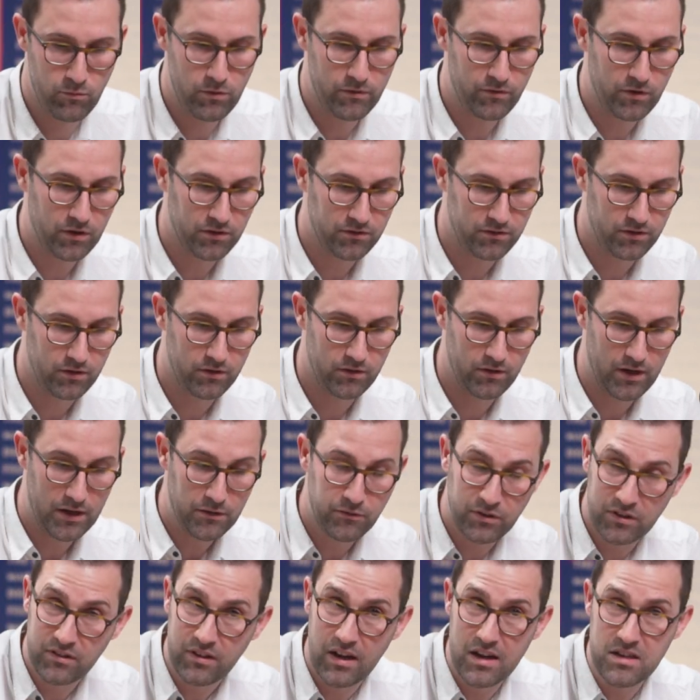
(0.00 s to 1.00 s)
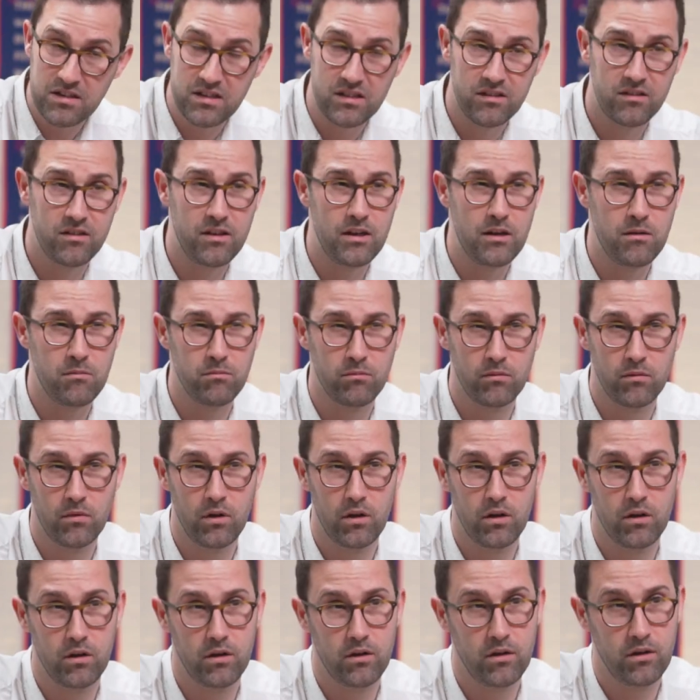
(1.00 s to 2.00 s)
We've got an advertising team,
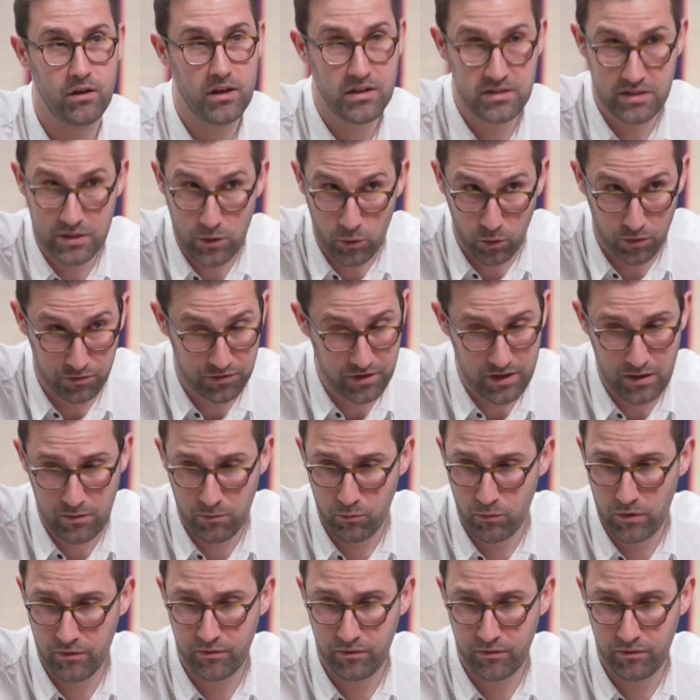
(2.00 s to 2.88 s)
SEO team.